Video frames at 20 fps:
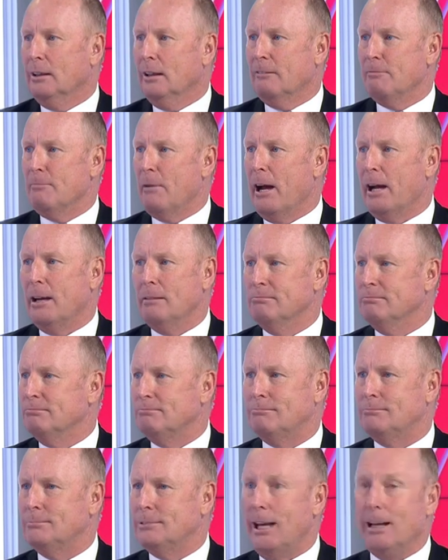have made
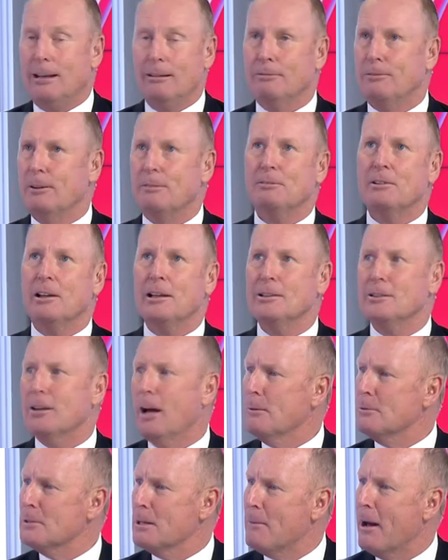10, 15
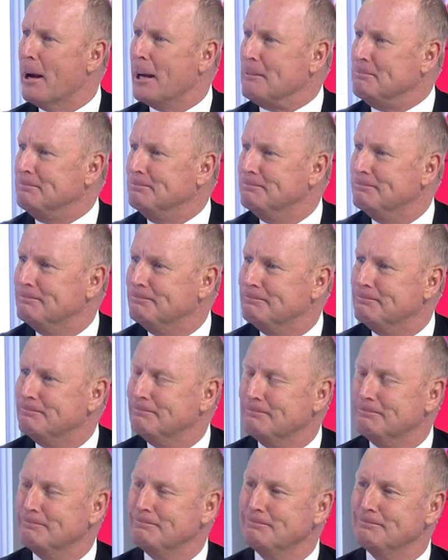times their money.
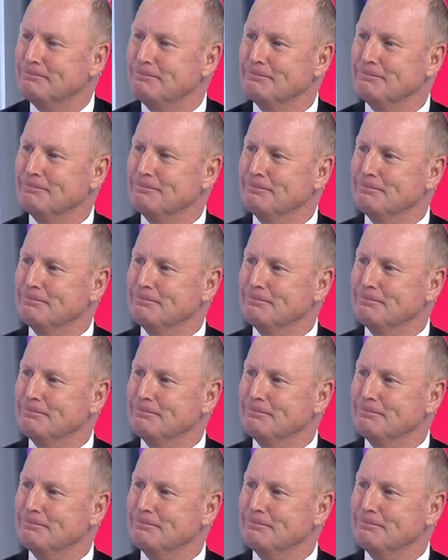Extraordinary stuff.